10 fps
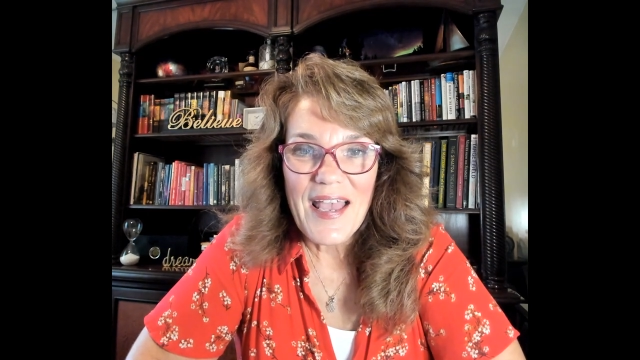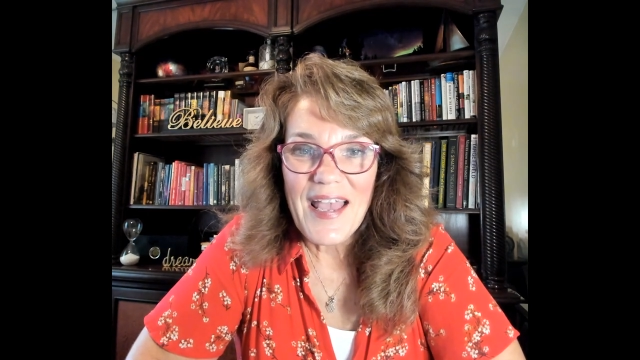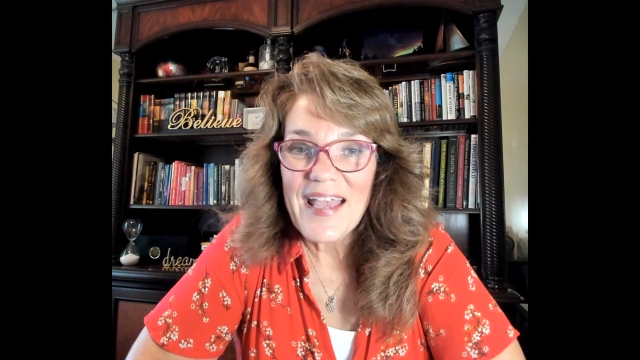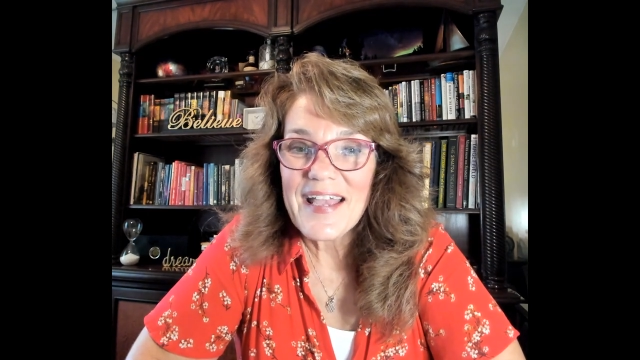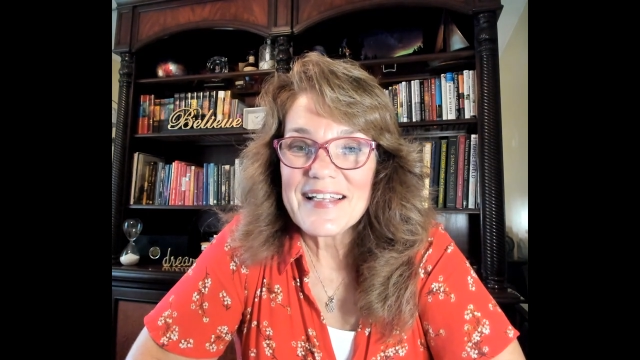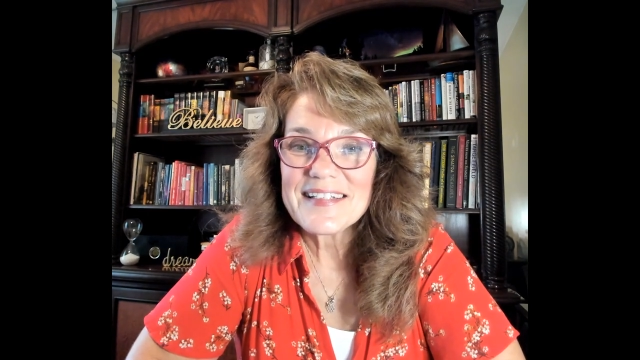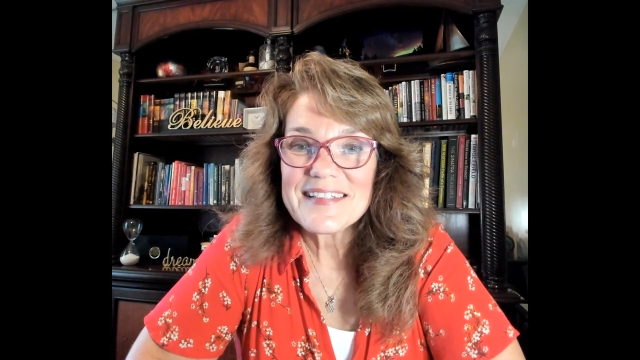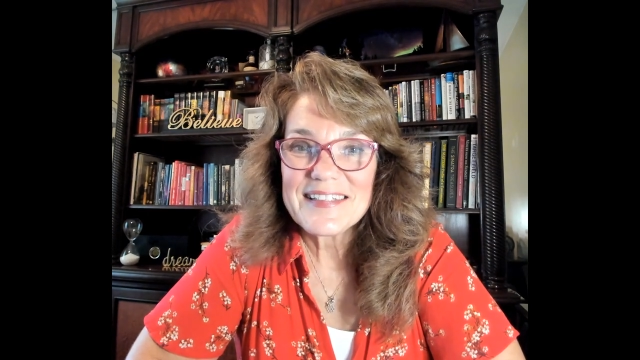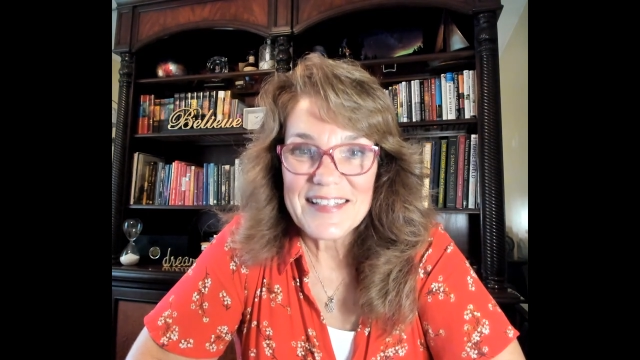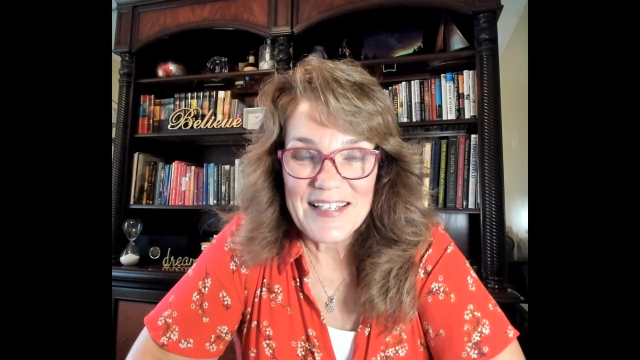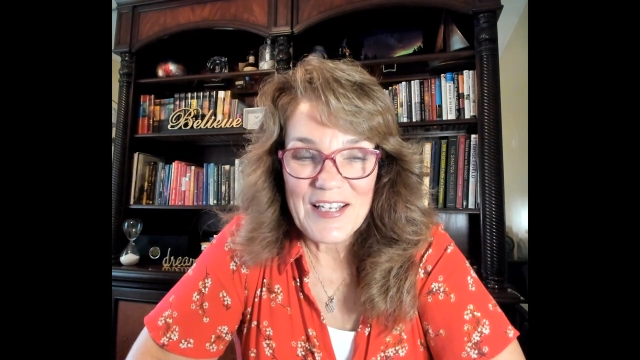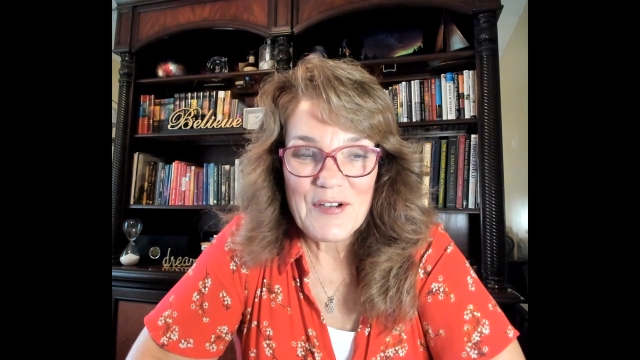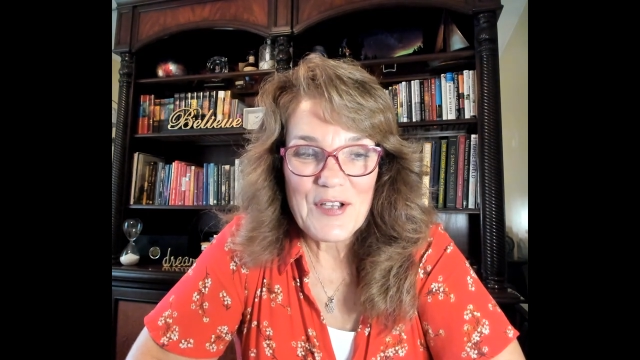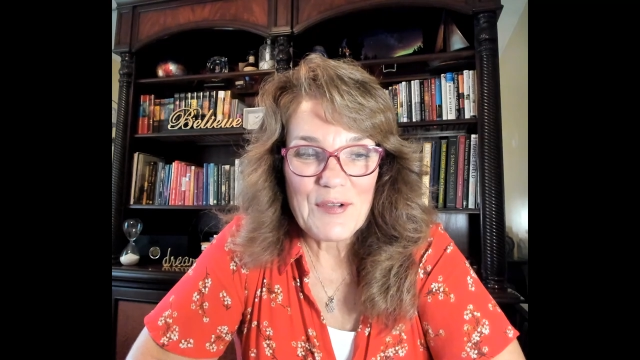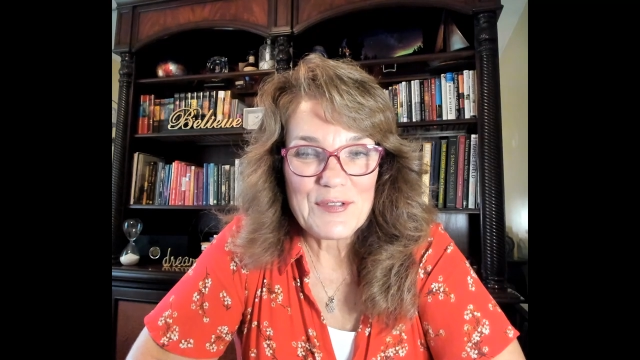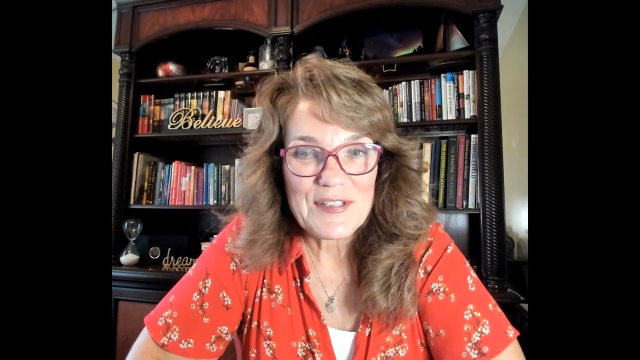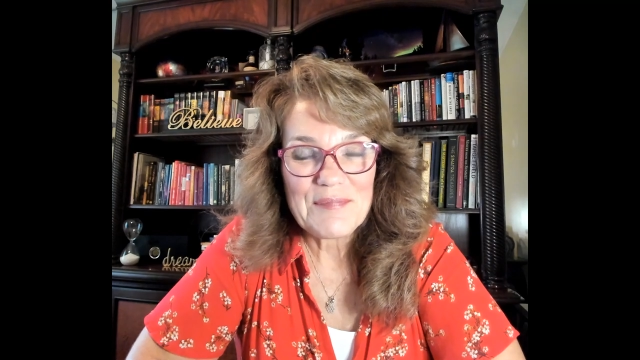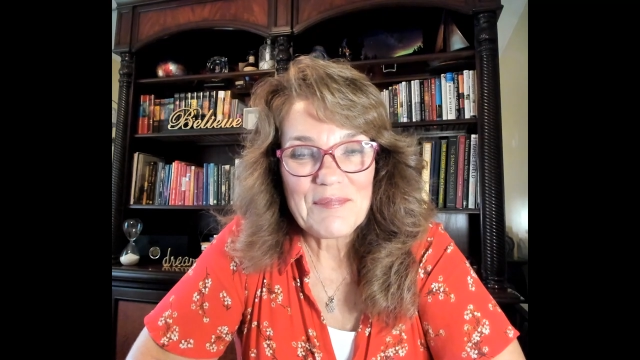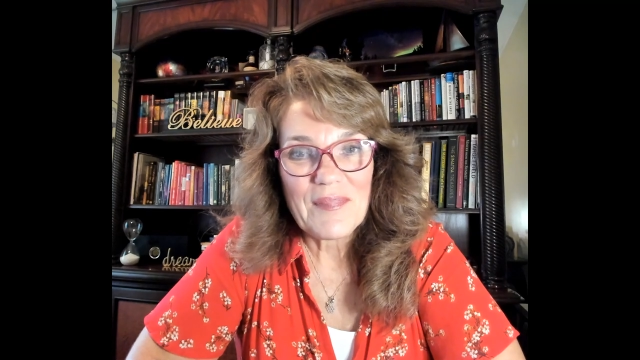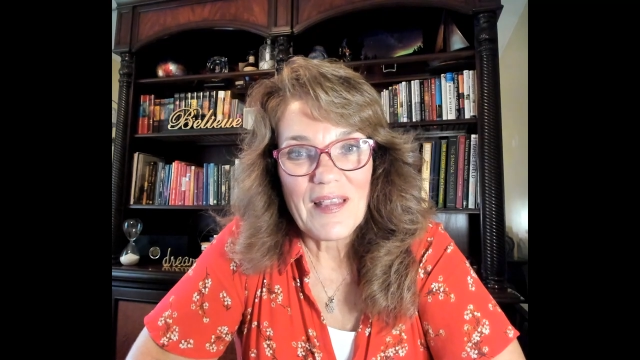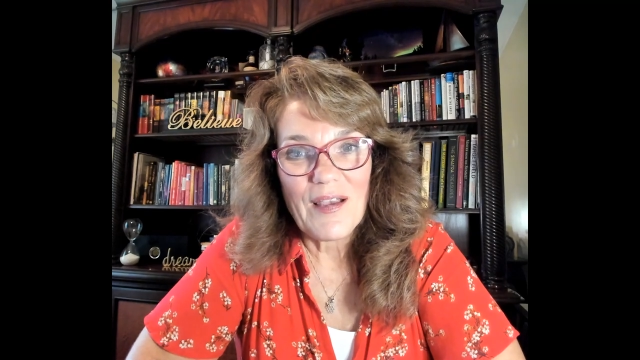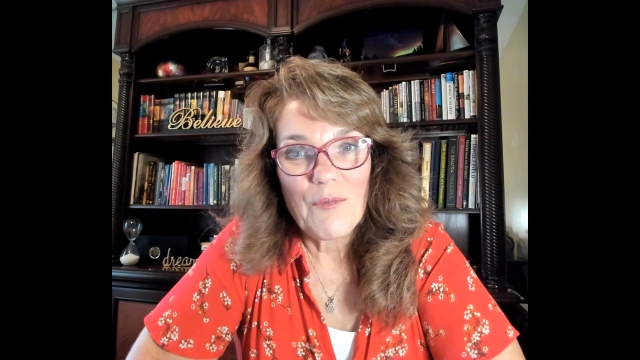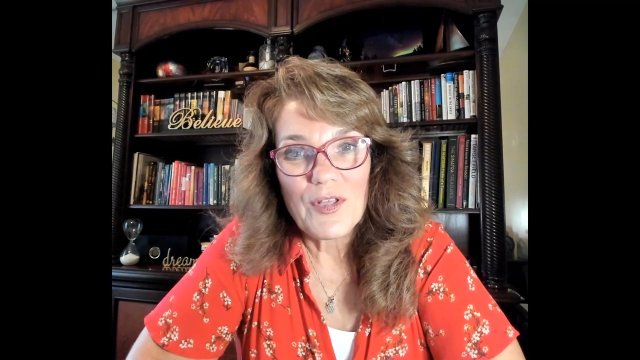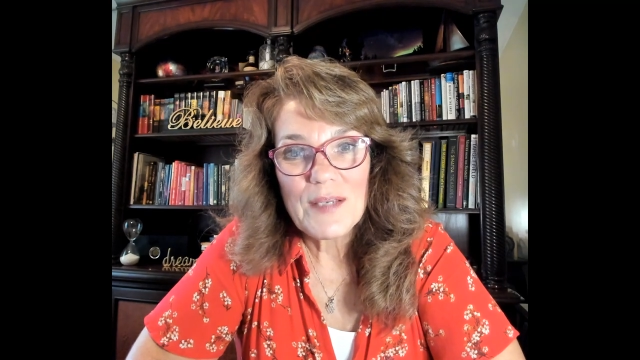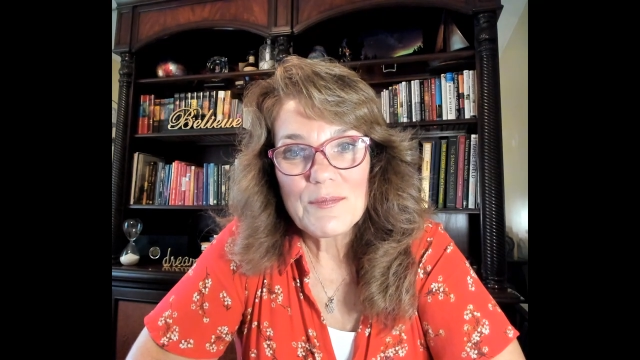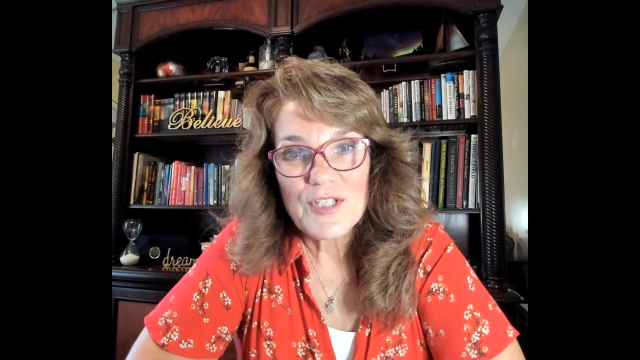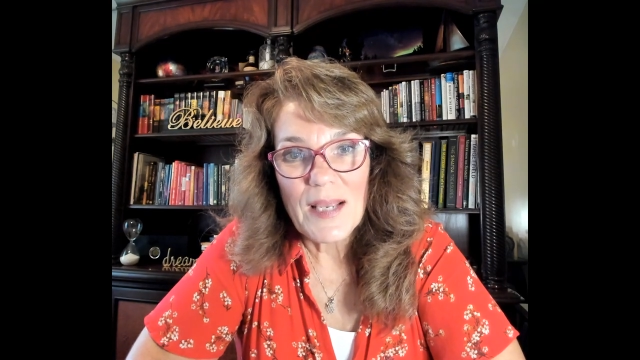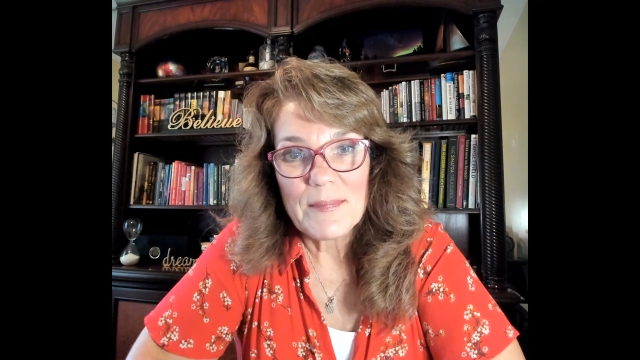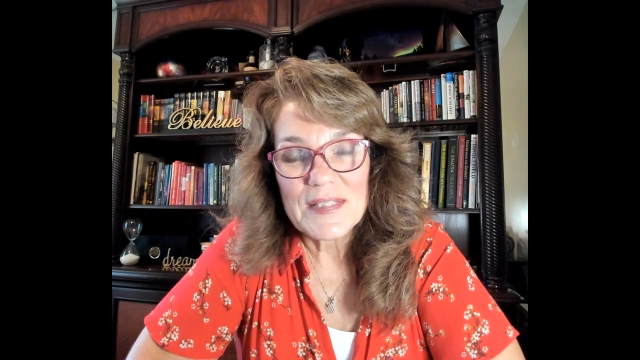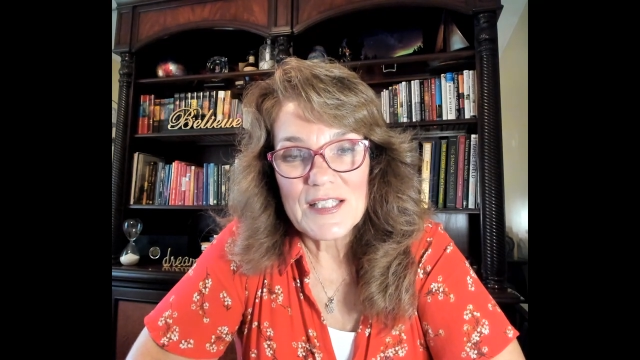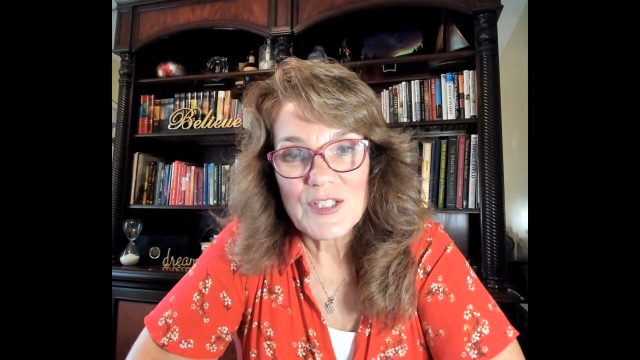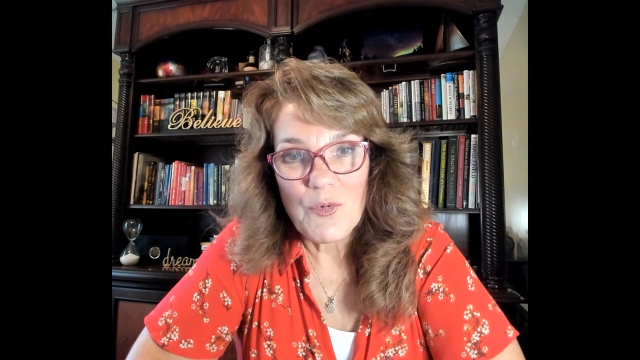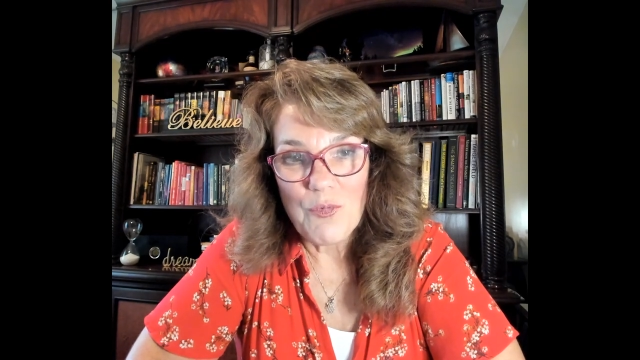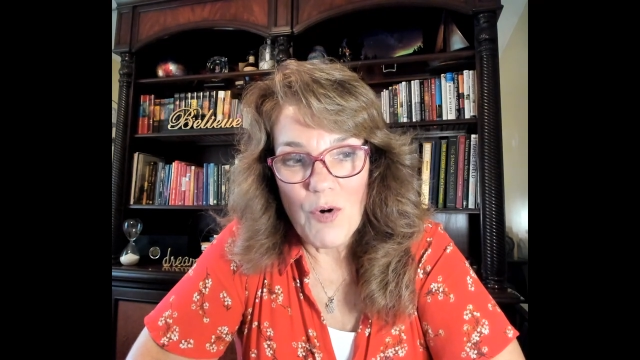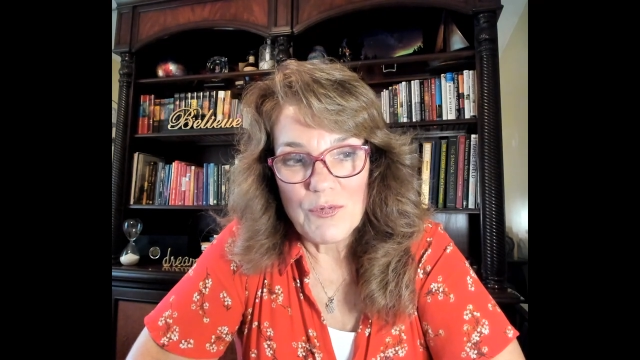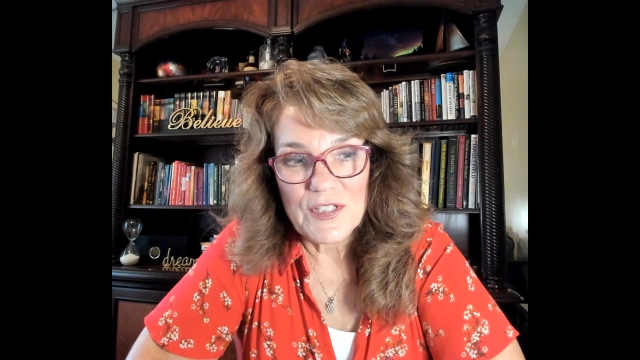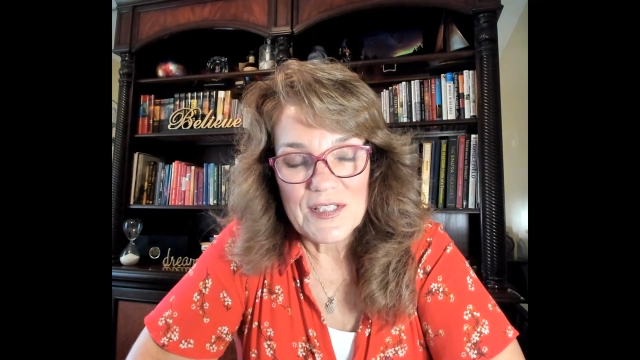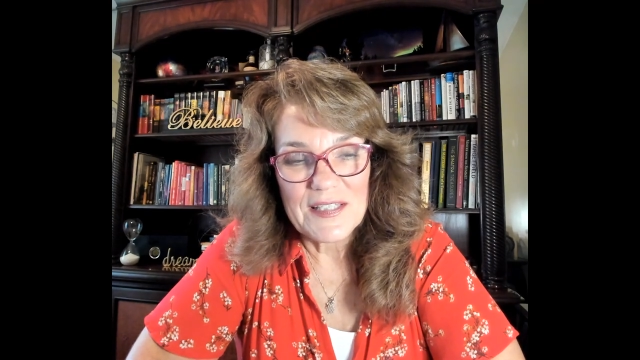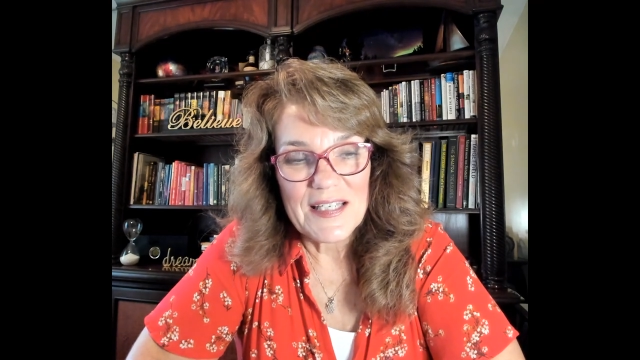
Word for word: and here goes. William James's quote